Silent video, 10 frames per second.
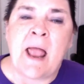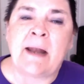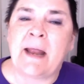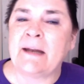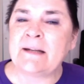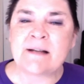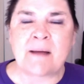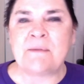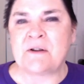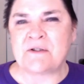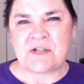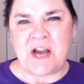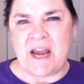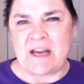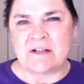and anytime there's
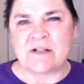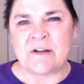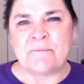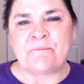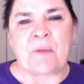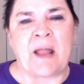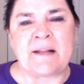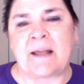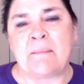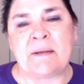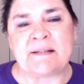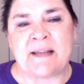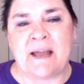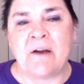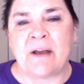change it can be
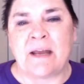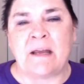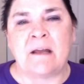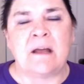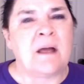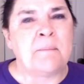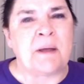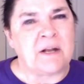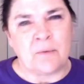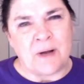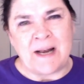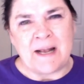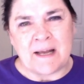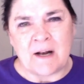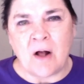scary but you know what
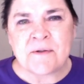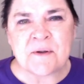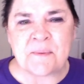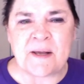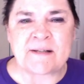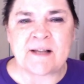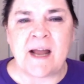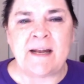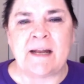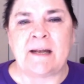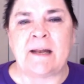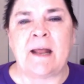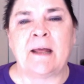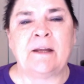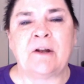it can also be exciting
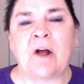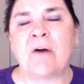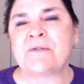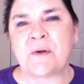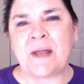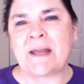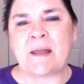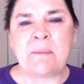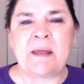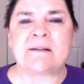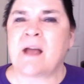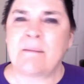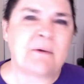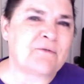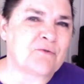it, eh, you know so it can be a
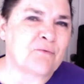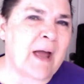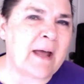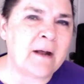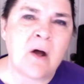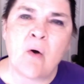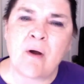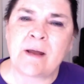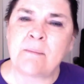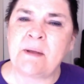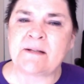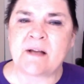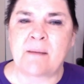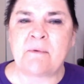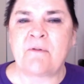time of dread or it can be a
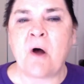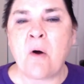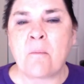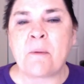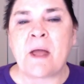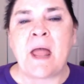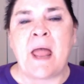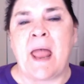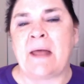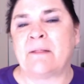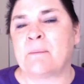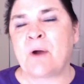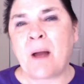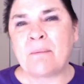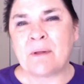time of hope and the
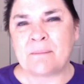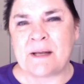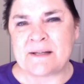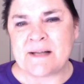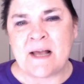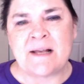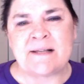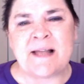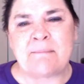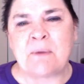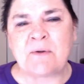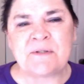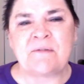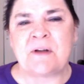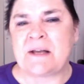problem is is that
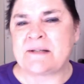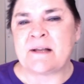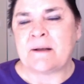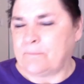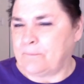most of us